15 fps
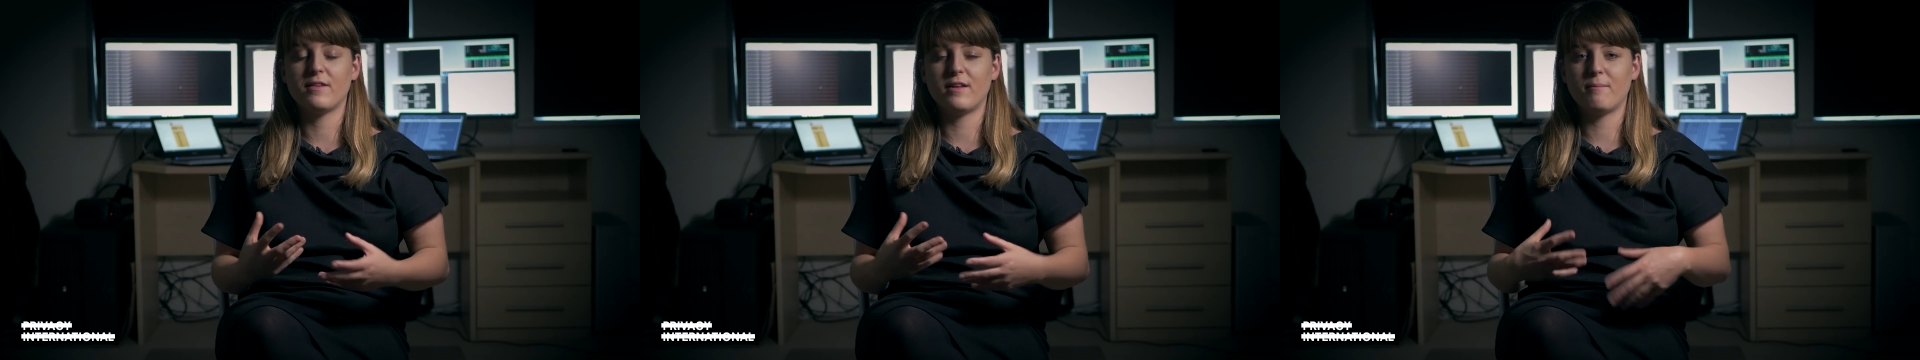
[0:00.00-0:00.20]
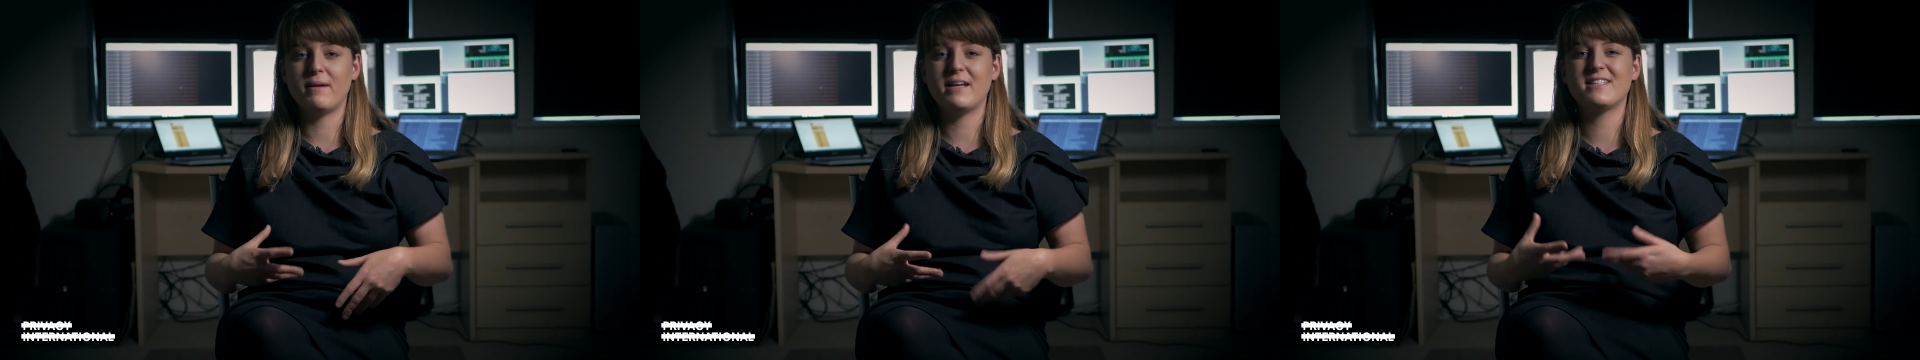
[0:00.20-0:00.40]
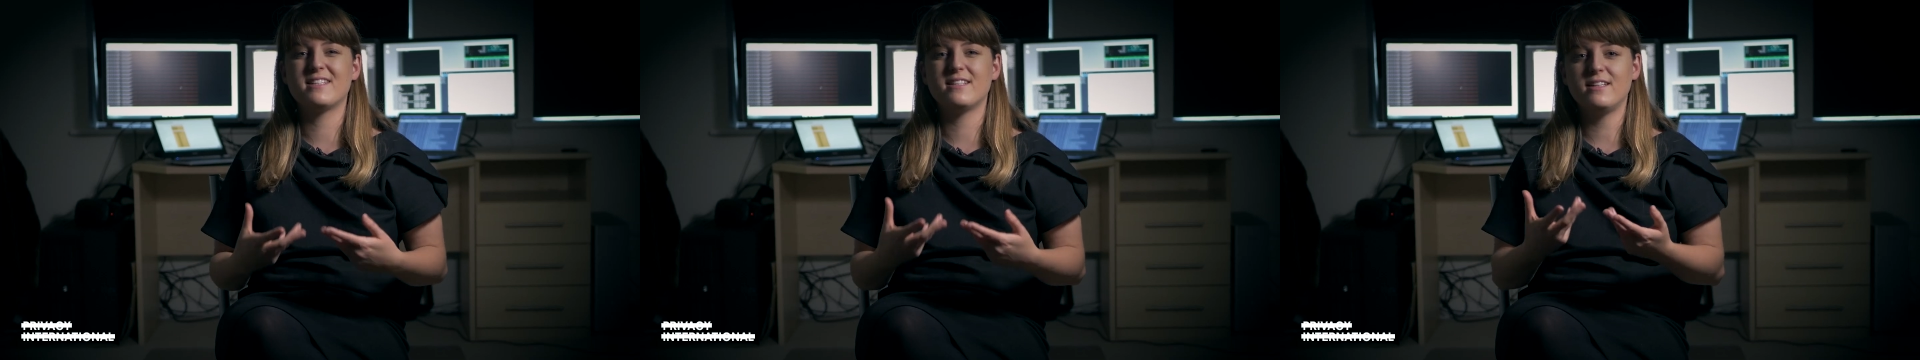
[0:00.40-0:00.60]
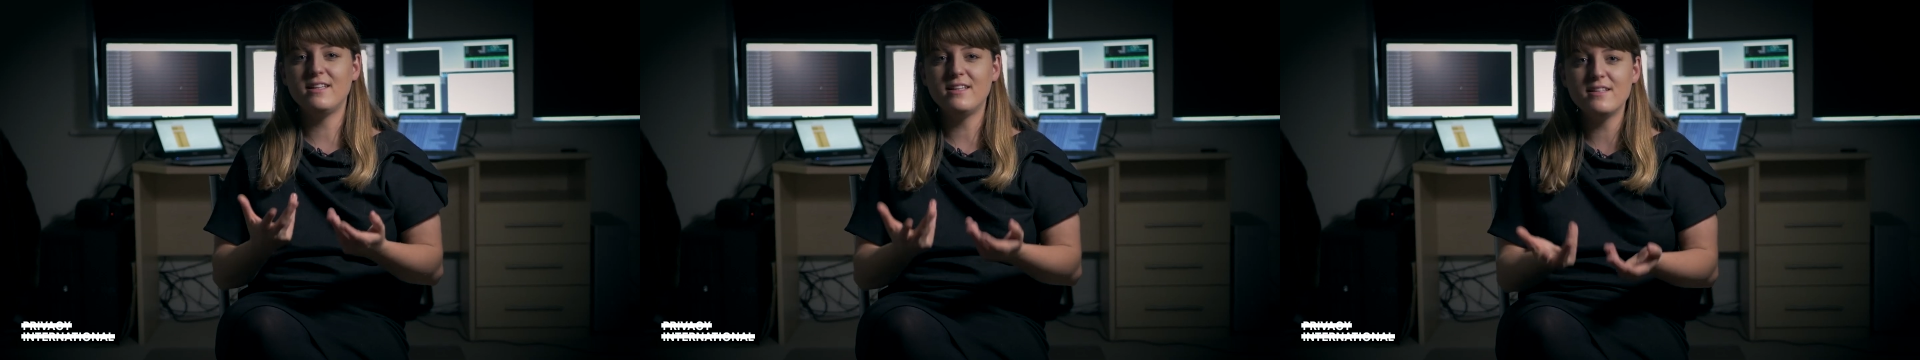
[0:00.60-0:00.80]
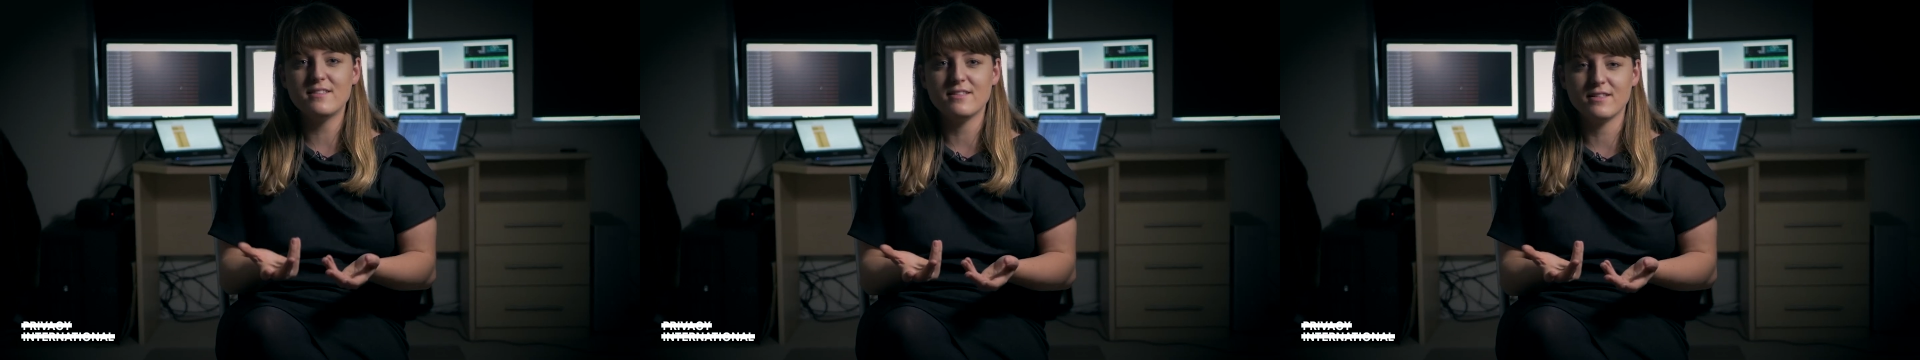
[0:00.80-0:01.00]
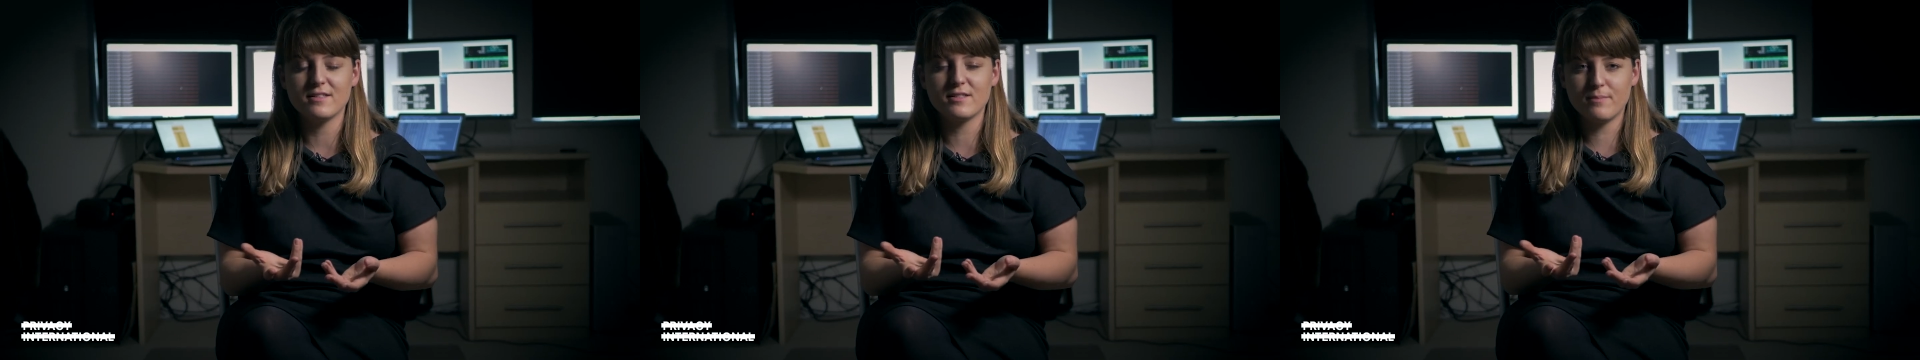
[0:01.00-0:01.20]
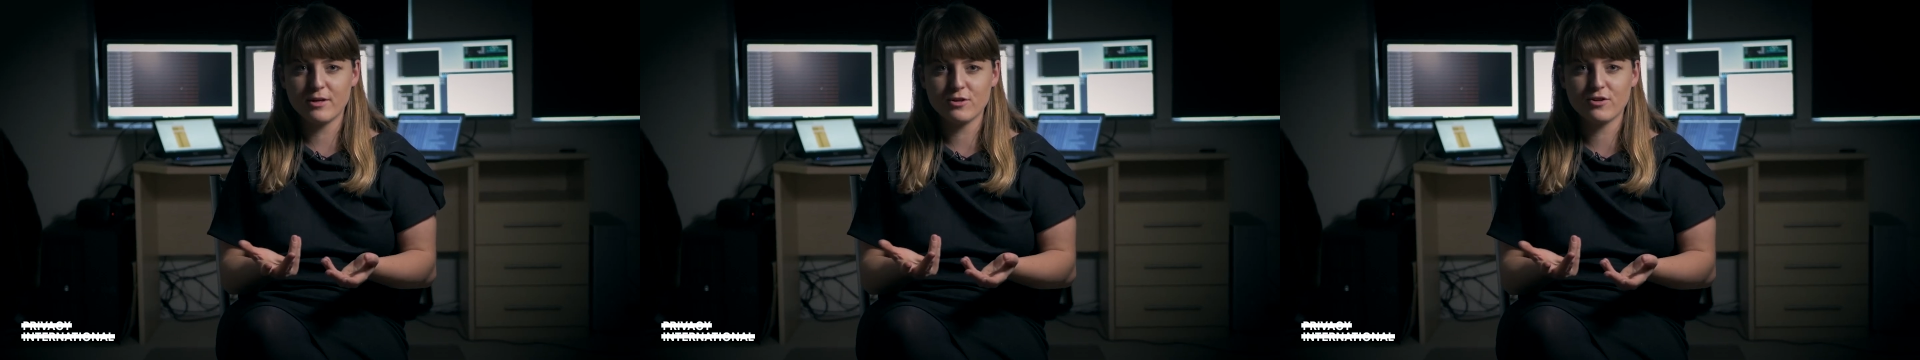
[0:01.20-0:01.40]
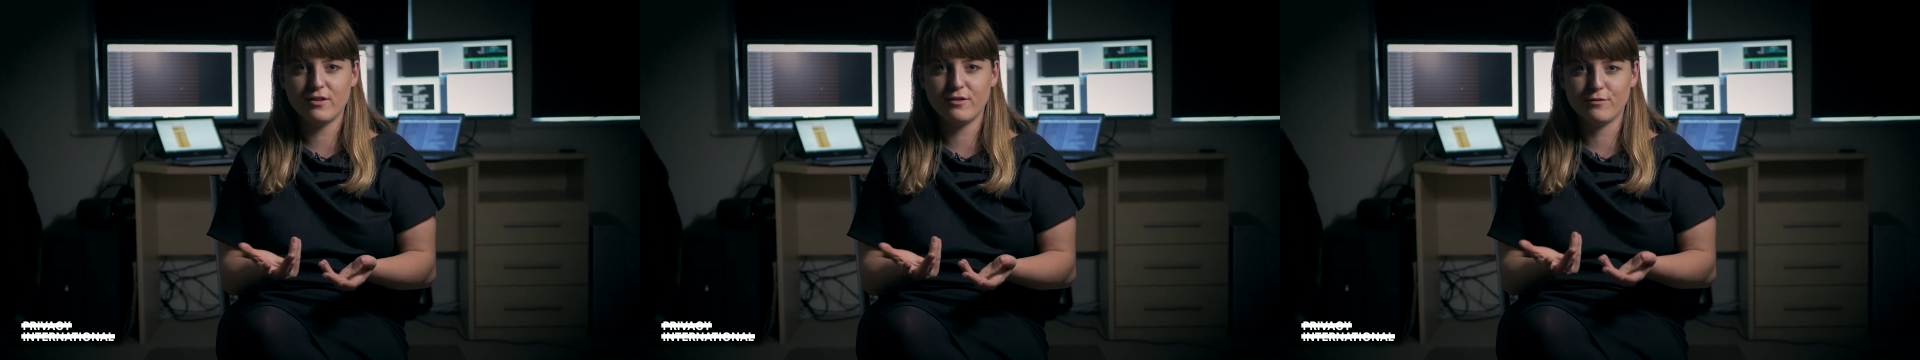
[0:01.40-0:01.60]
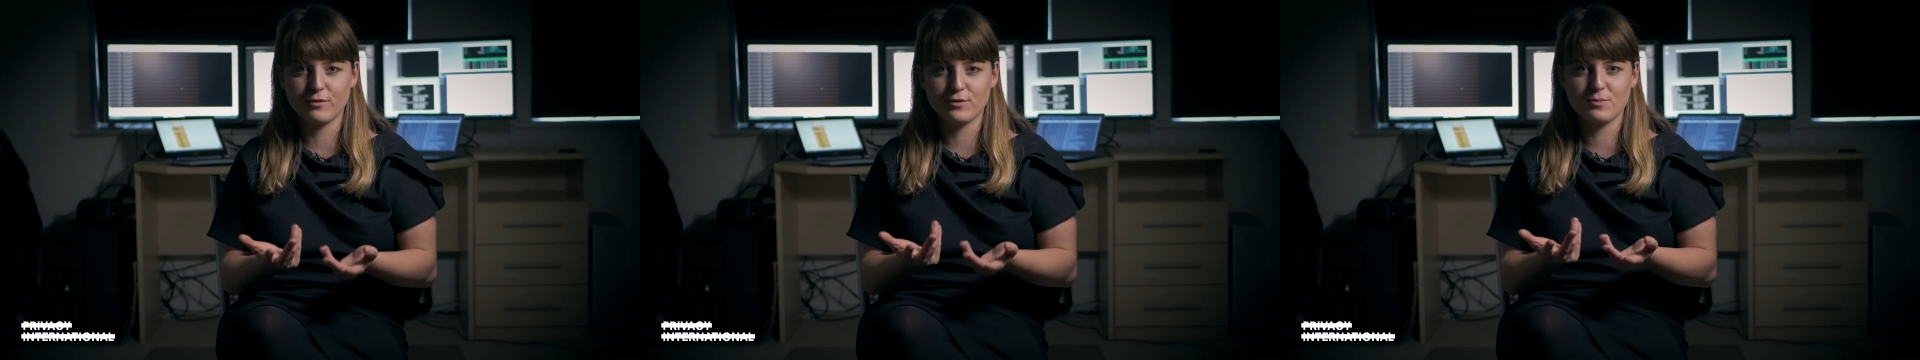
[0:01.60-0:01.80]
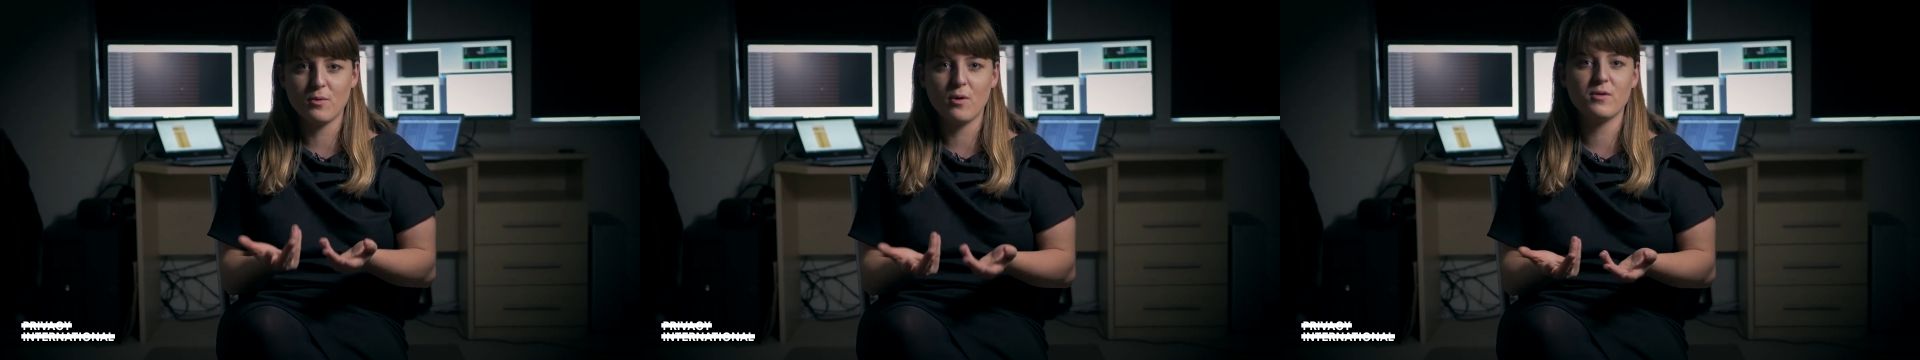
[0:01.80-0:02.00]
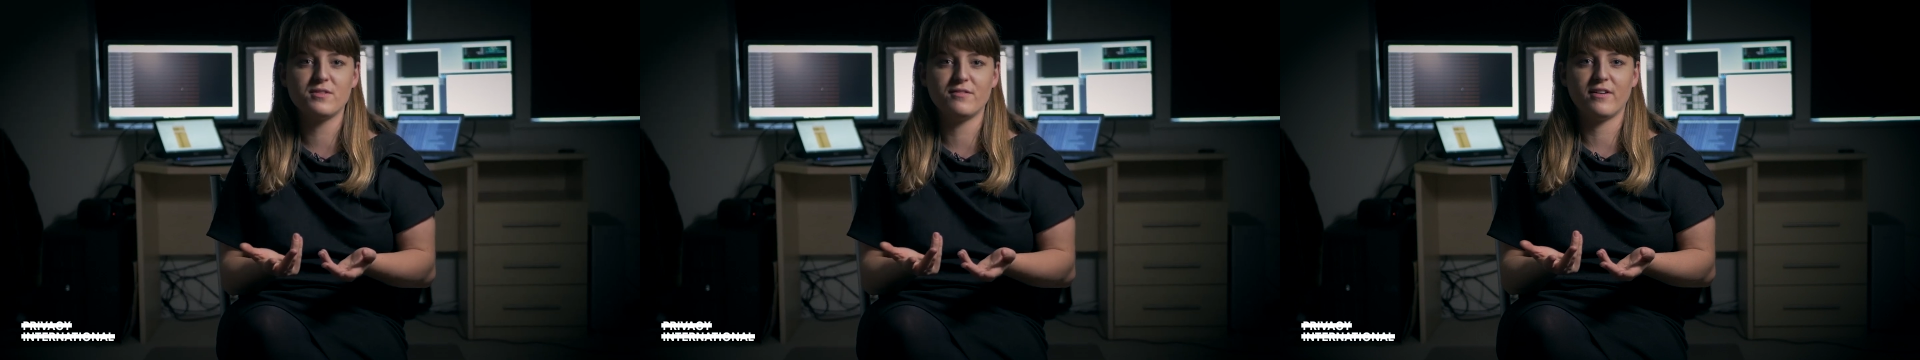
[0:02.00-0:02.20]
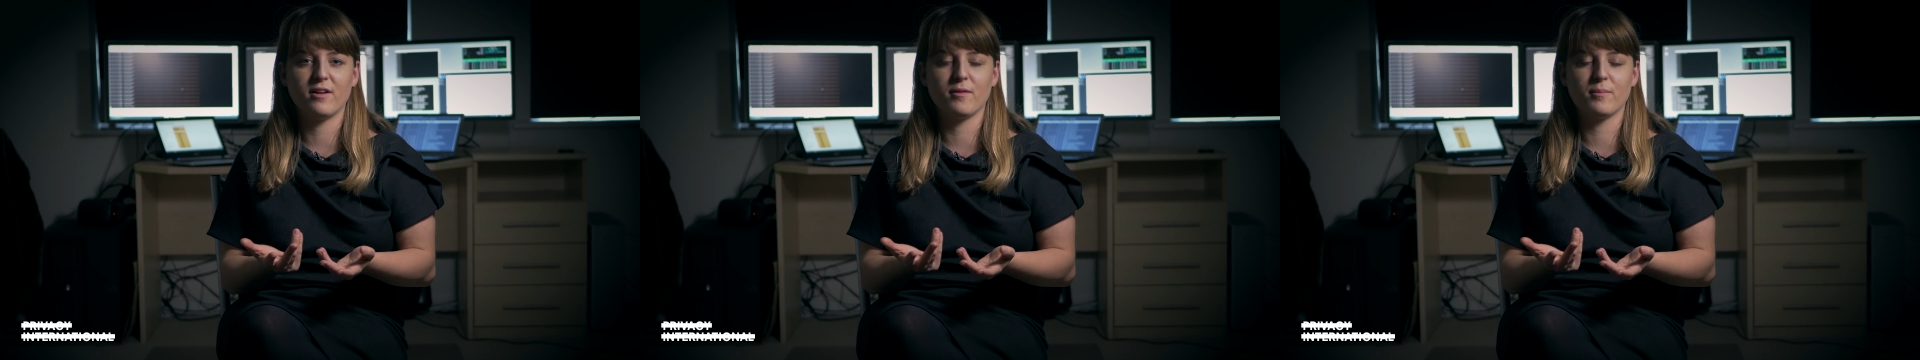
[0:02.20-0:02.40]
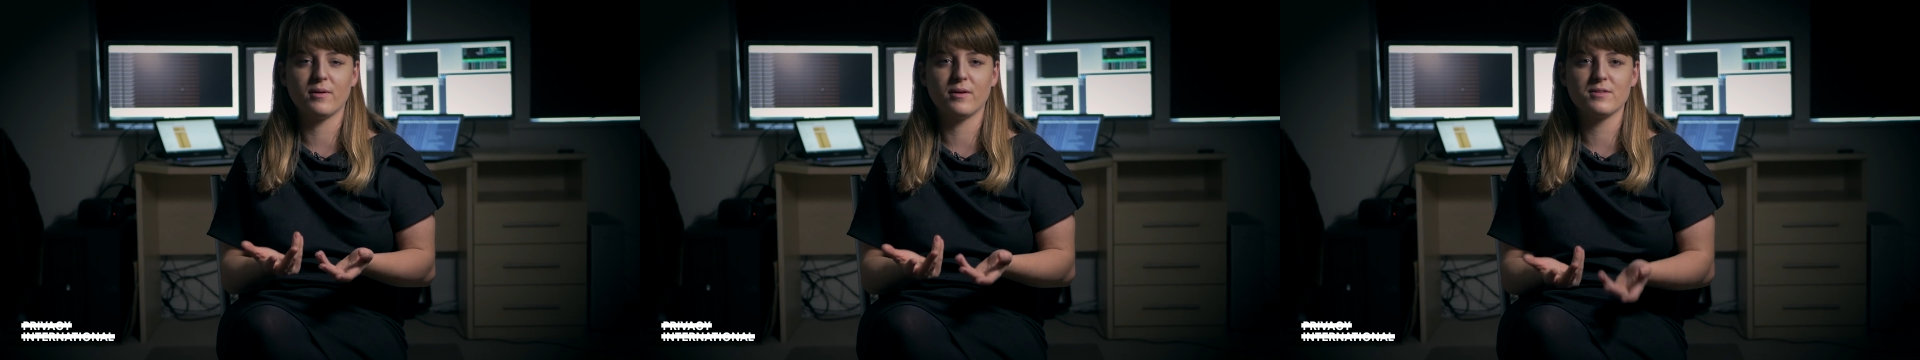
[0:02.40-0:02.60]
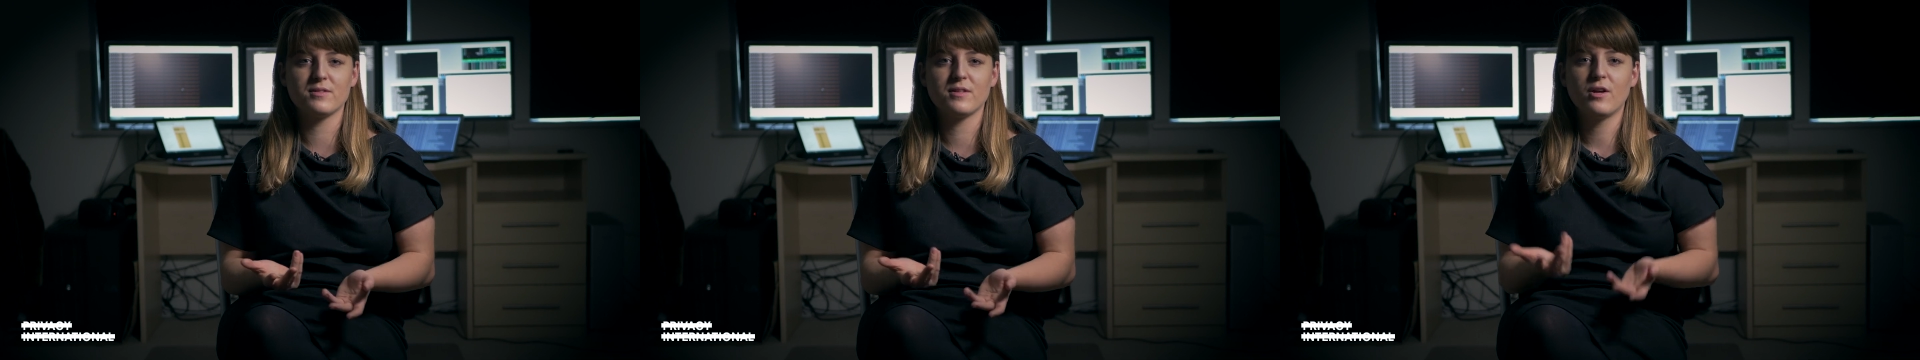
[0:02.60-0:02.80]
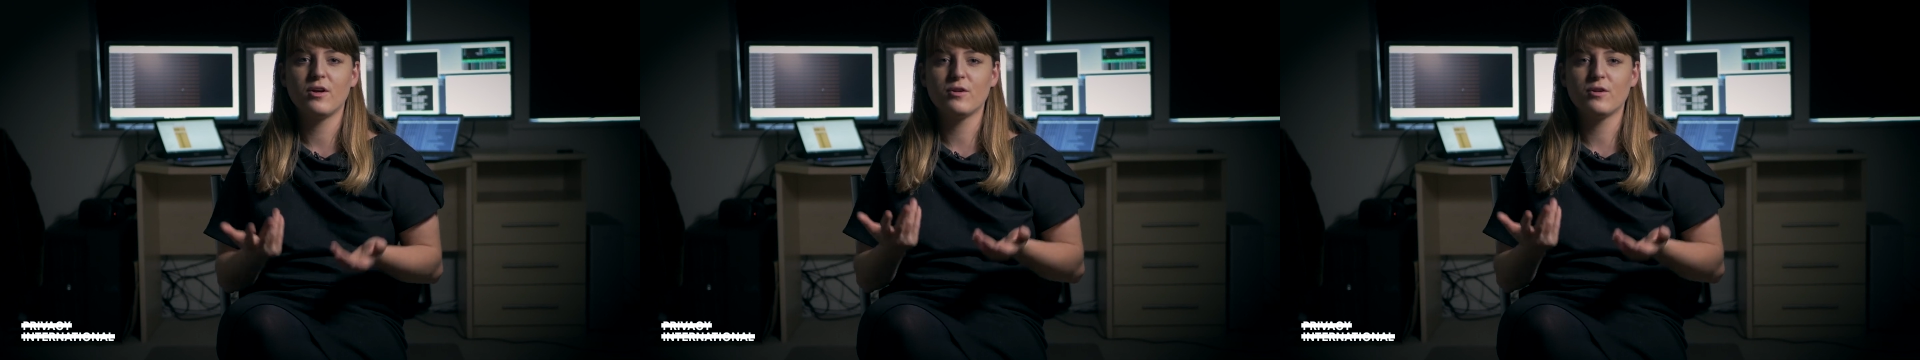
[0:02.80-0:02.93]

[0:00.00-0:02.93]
that makes it easy, especially for small developers,